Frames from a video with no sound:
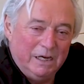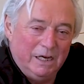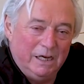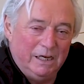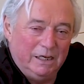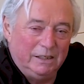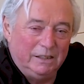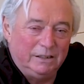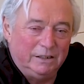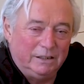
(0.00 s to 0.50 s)

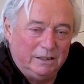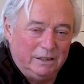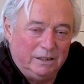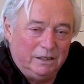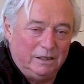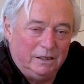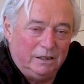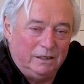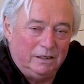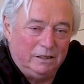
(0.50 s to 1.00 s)

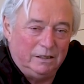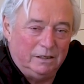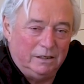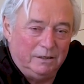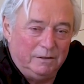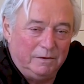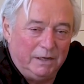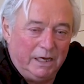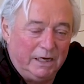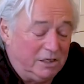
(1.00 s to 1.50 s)

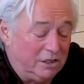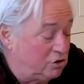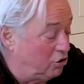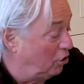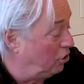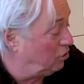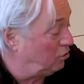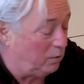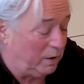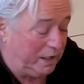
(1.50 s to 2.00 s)
And it's
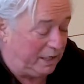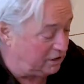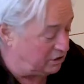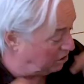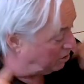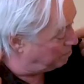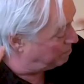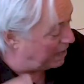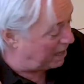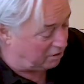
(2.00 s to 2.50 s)
always
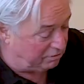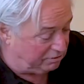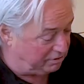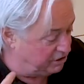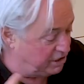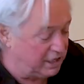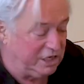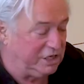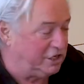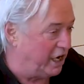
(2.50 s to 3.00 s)
about
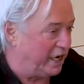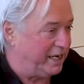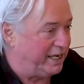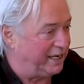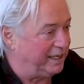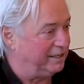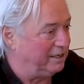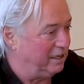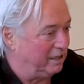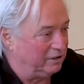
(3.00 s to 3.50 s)

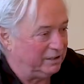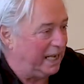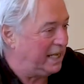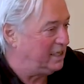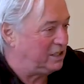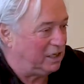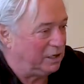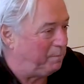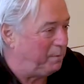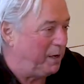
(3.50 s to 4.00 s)
DJing,
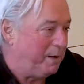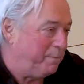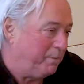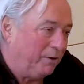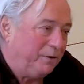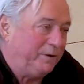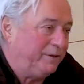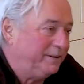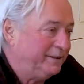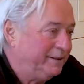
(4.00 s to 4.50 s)
dancing people.